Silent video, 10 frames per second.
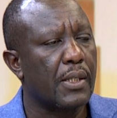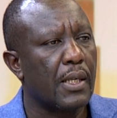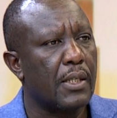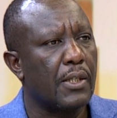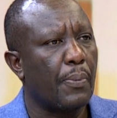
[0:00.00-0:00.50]

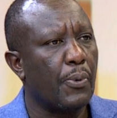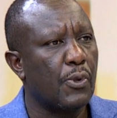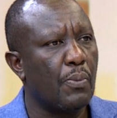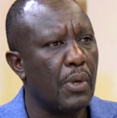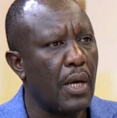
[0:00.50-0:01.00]
that is supposed
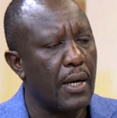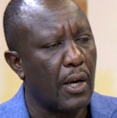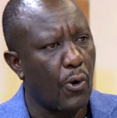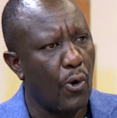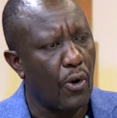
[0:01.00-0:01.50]
to be
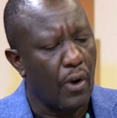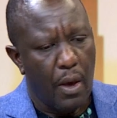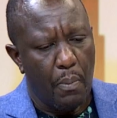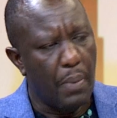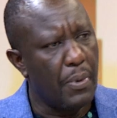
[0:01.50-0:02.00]
undergone
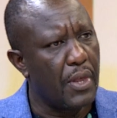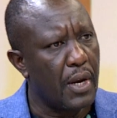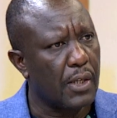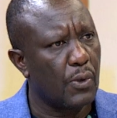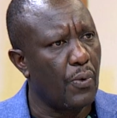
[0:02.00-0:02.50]
maybe the
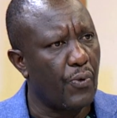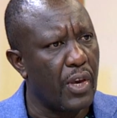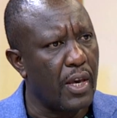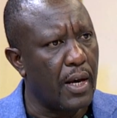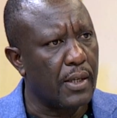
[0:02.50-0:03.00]
next
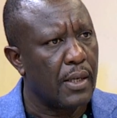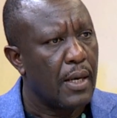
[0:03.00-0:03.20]
2-3 years.